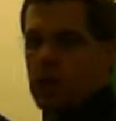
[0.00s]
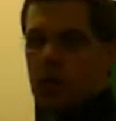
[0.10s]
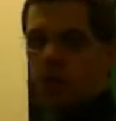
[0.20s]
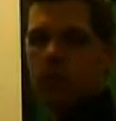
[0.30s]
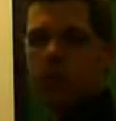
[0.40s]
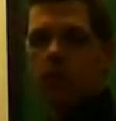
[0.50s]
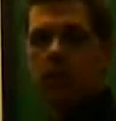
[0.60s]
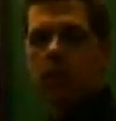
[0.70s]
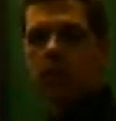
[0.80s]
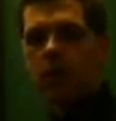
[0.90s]
so
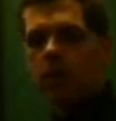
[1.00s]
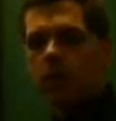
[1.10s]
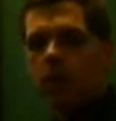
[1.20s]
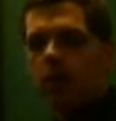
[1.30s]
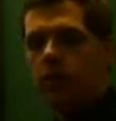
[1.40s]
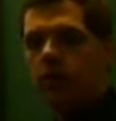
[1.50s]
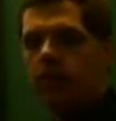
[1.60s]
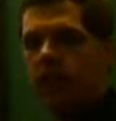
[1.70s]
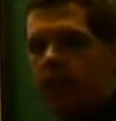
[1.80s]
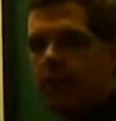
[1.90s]

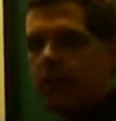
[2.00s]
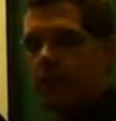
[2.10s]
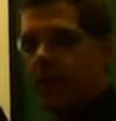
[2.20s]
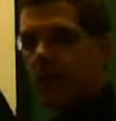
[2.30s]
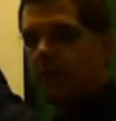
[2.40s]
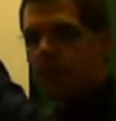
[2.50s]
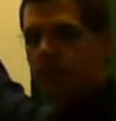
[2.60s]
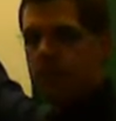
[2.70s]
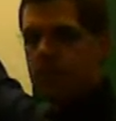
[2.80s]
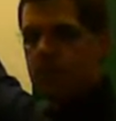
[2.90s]
you've got the
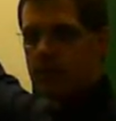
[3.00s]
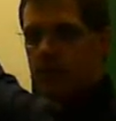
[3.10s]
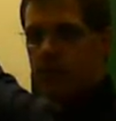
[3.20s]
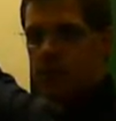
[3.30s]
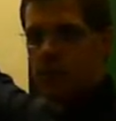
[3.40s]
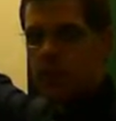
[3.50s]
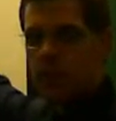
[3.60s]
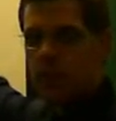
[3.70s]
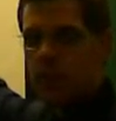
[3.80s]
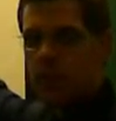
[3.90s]
pre-operational
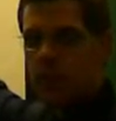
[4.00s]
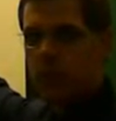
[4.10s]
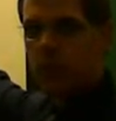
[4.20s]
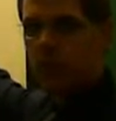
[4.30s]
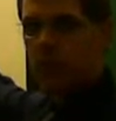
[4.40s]
2 to